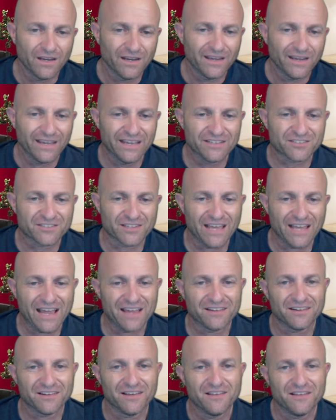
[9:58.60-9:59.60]
is
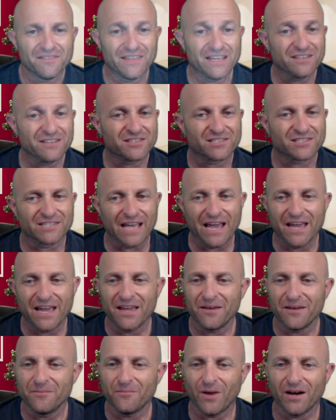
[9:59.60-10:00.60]
that the
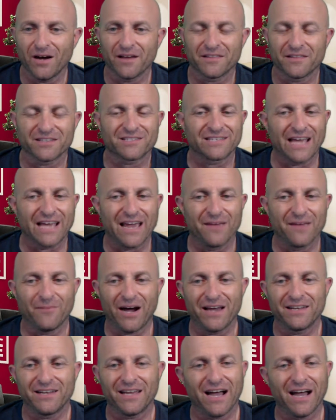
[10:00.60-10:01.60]
same
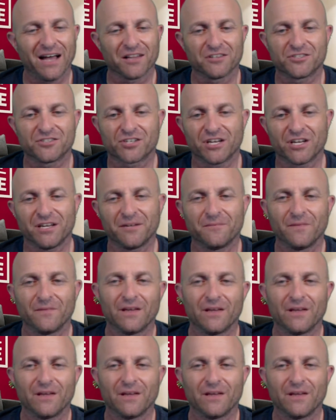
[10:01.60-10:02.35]
ideology,